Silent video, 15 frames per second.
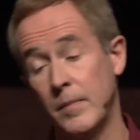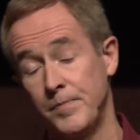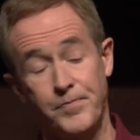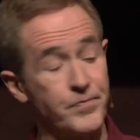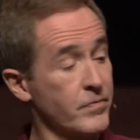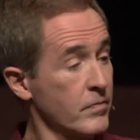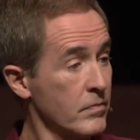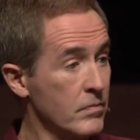Now,
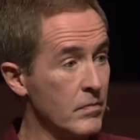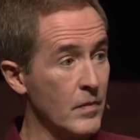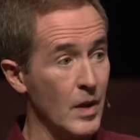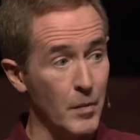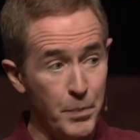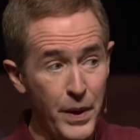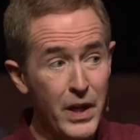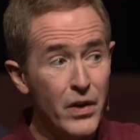
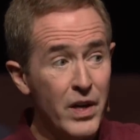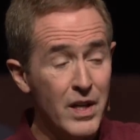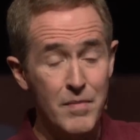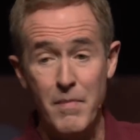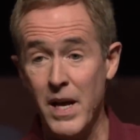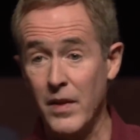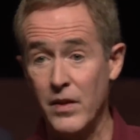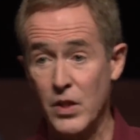Peter
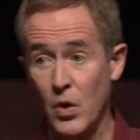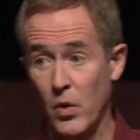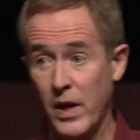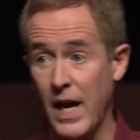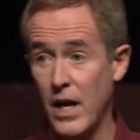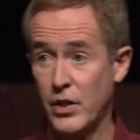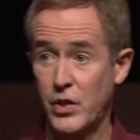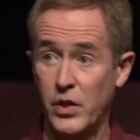didn't make this whole
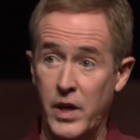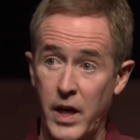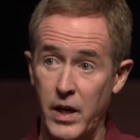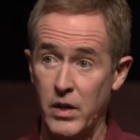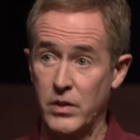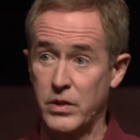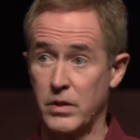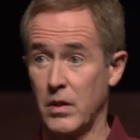cast your
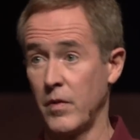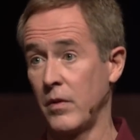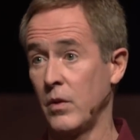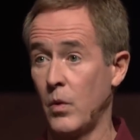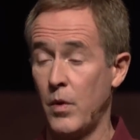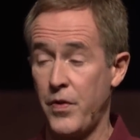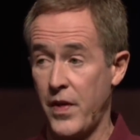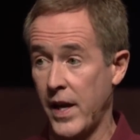cares on the
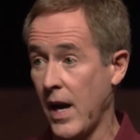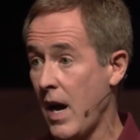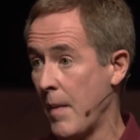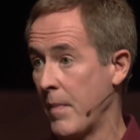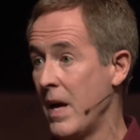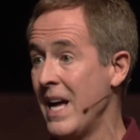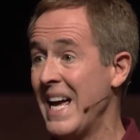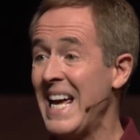Lord thing
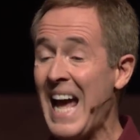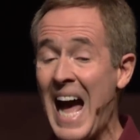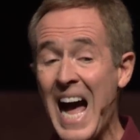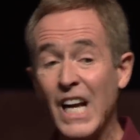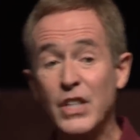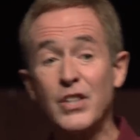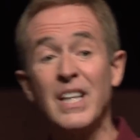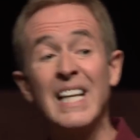up. He
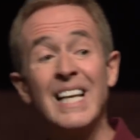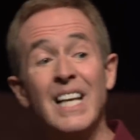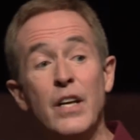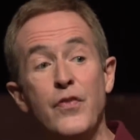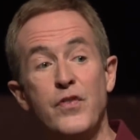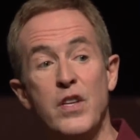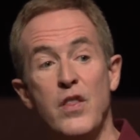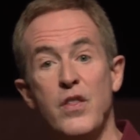actually
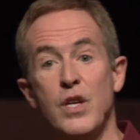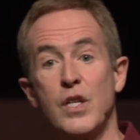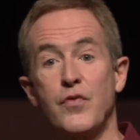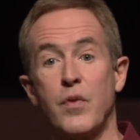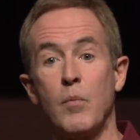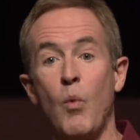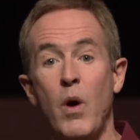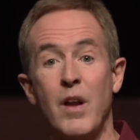lifted this
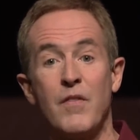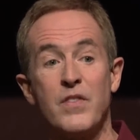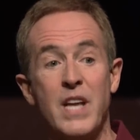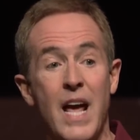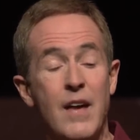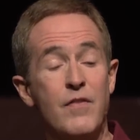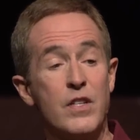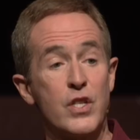from one of
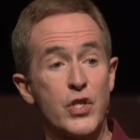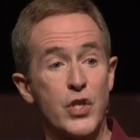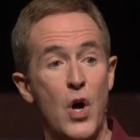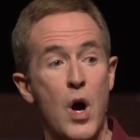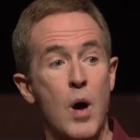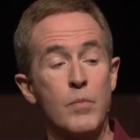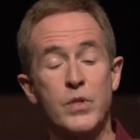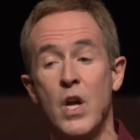David's
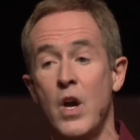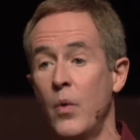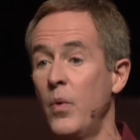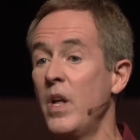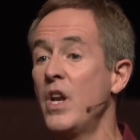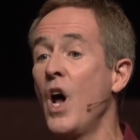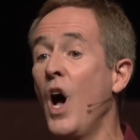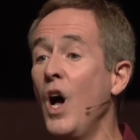Psalms
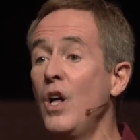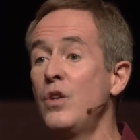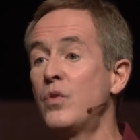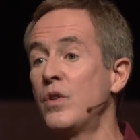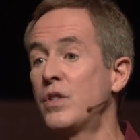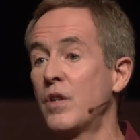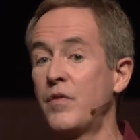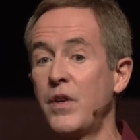written
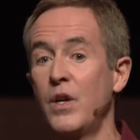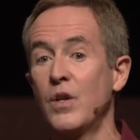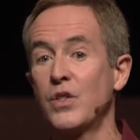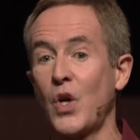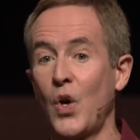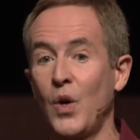hundreds of years